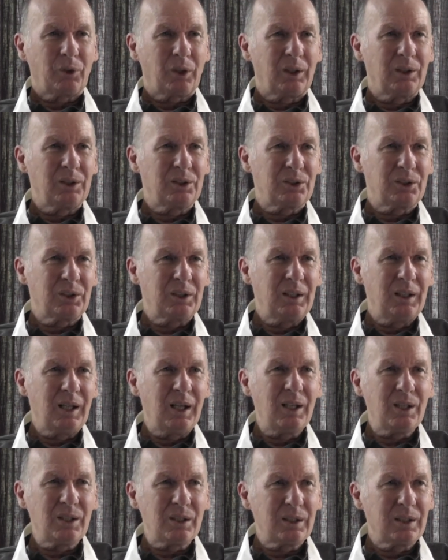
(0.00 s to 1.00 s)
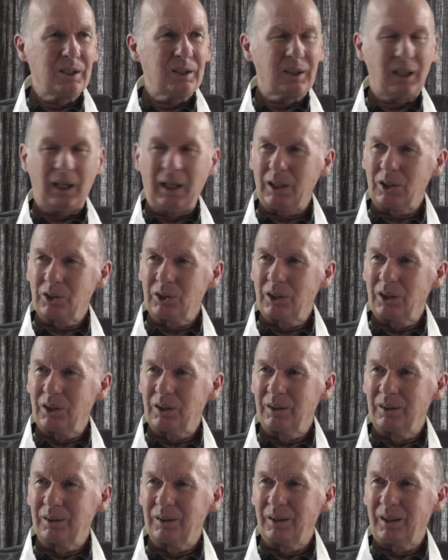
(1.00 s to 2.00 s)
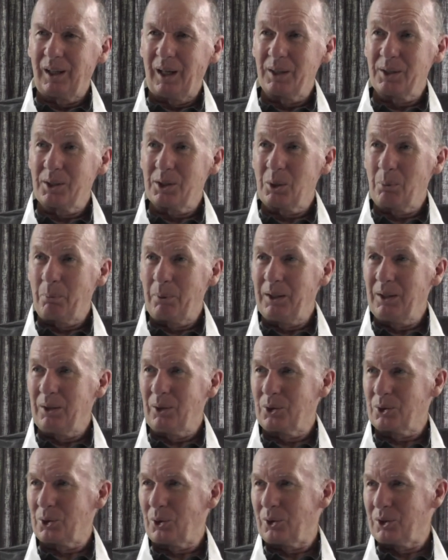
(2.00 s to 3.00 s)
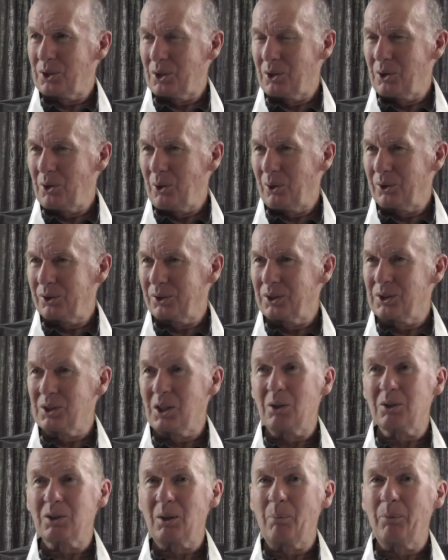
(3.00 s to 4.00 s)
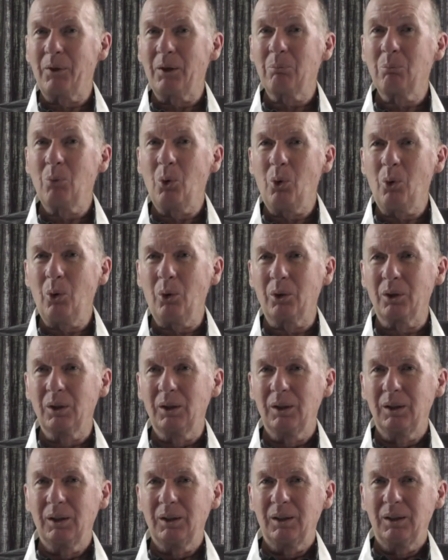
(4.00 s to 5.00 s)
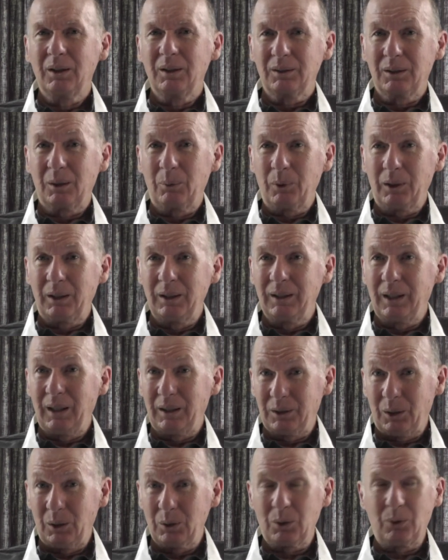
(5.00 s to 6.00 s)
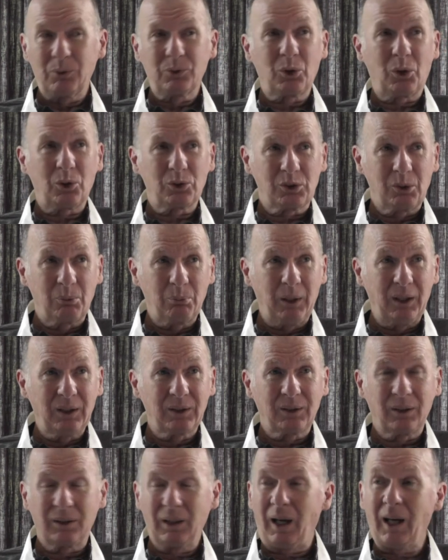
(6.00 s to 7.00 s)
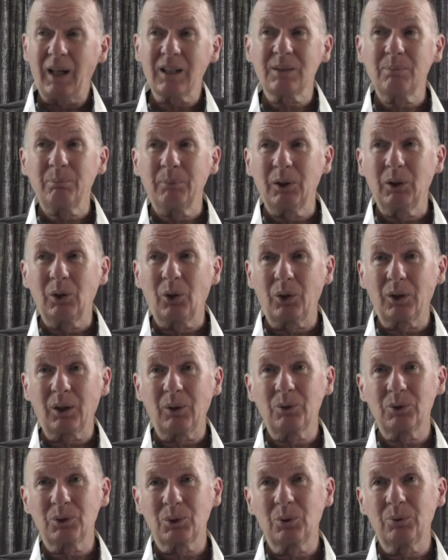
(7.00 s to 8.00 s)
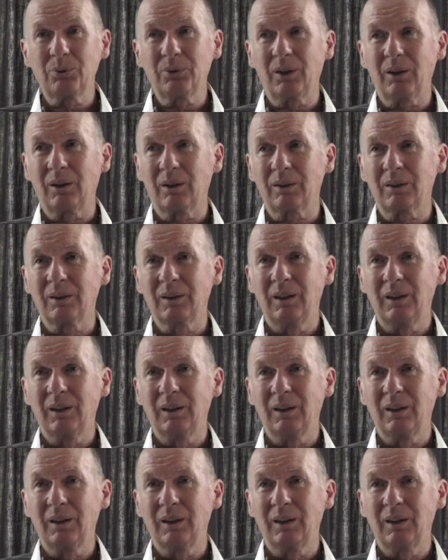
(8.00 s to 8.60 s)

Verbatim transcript: and see, is it actually as it appears or is it not? Is there something more that we can get out of Dr. Ambedkar that hasn't been got out so far?